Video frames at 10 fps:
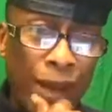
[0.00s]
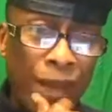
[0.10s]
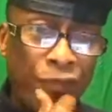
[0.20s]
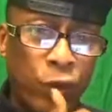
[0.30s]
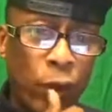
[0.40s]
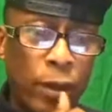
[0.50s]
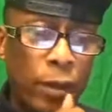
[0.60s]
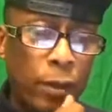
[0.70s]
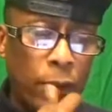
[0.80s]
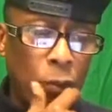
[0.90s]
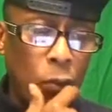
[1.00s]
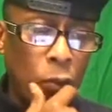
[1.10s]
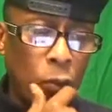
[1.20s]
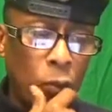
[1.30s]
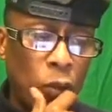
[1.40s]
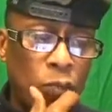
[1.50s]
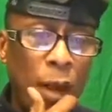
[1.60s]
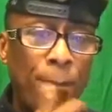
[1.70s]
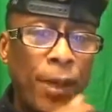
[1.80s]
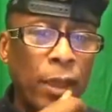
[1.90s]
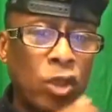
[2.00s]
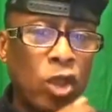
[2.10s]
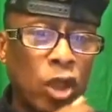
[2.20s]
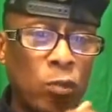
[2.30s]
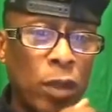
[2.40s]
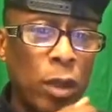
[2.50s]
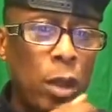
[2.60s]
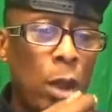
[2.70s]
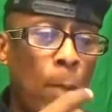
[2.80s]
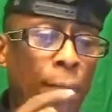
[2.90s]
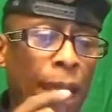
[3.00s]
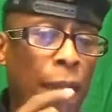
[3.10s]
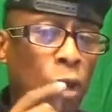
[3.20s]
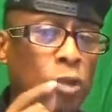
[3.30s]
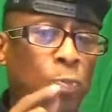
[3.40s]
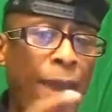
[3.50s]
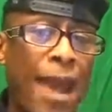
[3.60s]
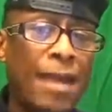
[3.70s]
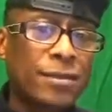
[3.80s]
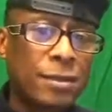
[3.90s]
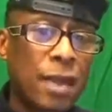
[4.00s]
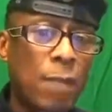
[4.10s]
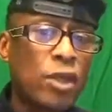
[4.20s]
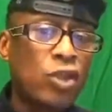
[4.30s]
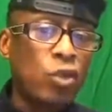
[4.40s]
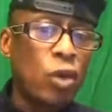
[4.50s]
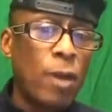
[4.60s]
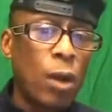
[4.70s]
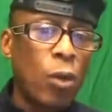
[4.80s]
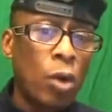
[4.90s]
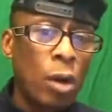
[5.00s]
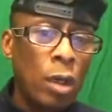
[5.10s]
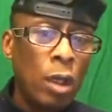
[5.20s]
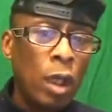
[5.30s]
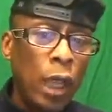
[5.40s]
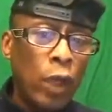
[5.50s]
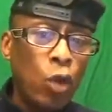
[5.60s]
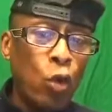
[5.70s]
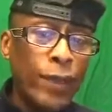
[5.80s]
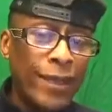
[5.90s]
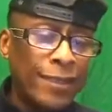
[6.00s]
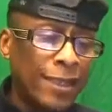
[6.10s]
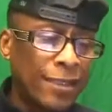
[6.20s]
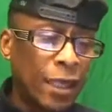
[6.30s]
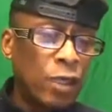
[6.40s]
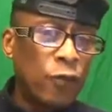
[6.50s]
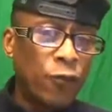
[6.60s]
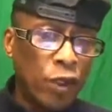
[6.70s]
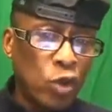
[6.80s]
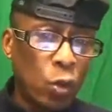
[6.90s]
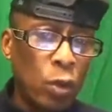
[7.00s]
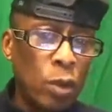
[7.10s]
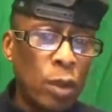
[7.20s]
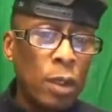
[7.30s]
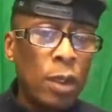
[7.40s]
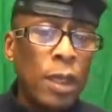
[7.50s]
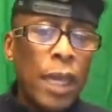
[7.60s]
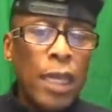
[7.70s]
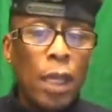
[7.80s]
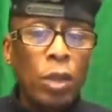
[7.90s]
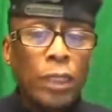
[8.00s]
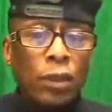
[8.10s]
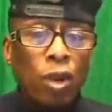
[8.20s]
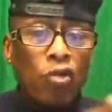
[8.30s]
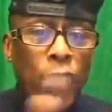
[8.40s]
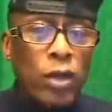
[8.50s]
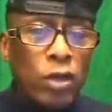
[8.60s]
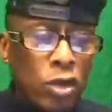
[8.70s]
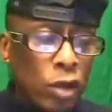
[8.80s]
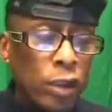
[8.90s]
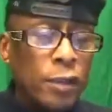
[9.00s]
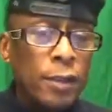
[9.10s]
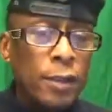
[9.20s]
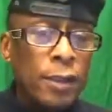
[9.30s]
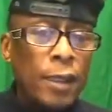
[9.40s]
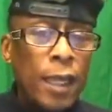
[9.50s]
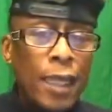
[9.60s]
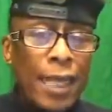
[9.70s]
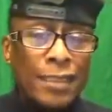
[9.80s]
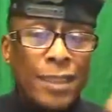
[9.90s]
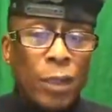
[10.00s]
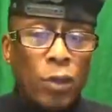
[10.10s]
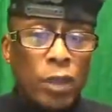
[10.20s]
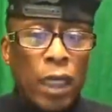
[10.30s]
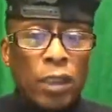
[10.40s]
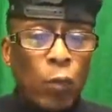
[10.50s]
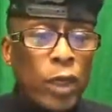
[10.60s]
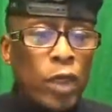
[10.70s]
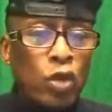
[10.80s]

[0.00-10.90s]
I thought was my better judgment, but I looked past Tommy Sotomayor and who he is as an individual, and I looked at the greater good, and I said, okay, then we could